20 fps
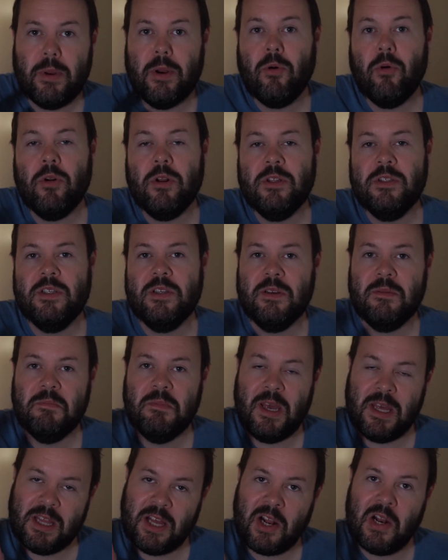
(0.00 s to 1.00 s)
order to
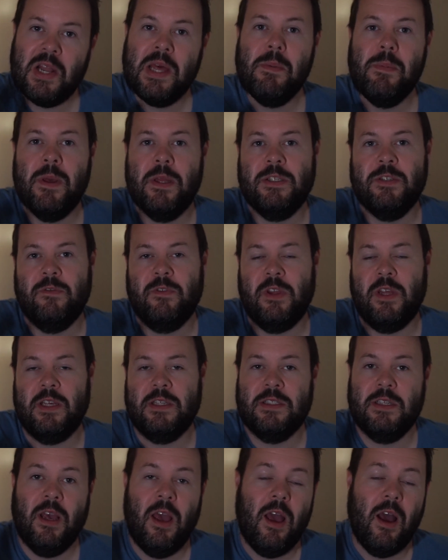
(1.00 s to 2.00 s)
get the clear picture for
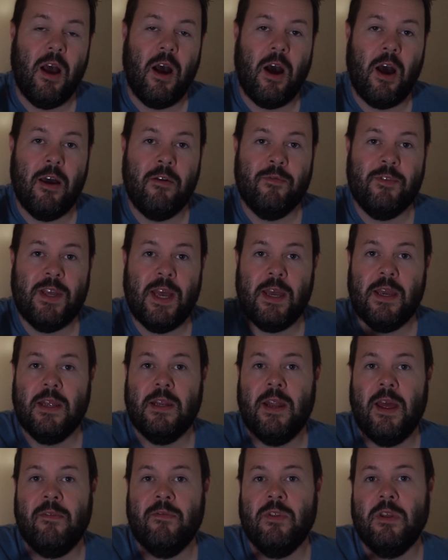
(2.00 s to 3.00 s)
this, I've
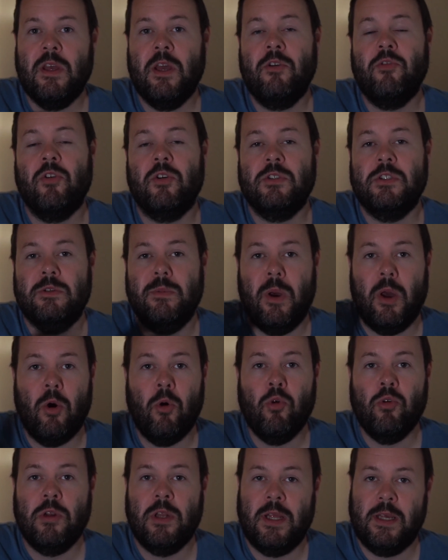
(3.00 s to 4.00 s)
taken everything across to my
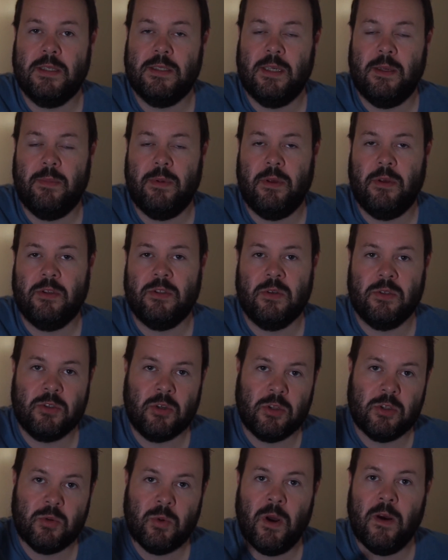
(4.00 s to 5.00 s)
Alder Lake CPU. So it's
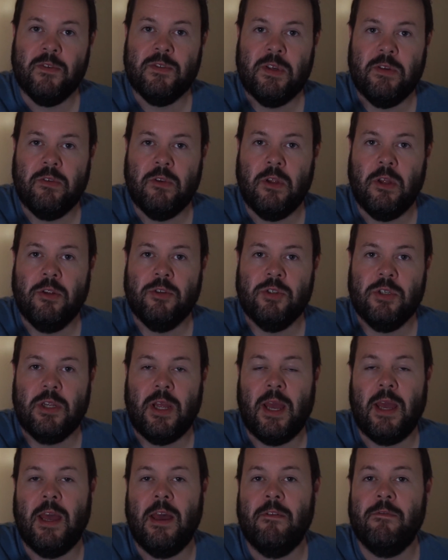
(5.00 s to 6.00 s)
got the
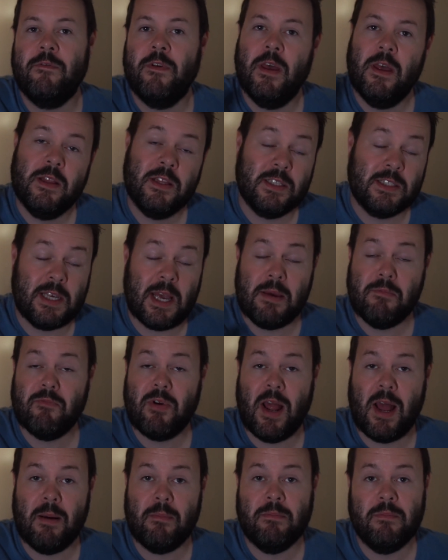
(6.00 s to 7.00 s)
12700KF same
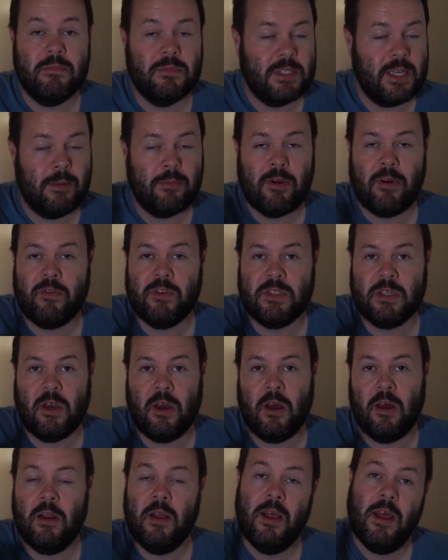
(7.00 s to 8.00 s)
RAM, same graphics
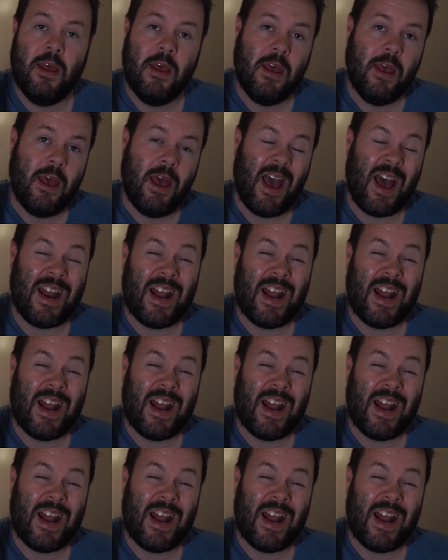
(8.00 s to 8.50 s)
card. And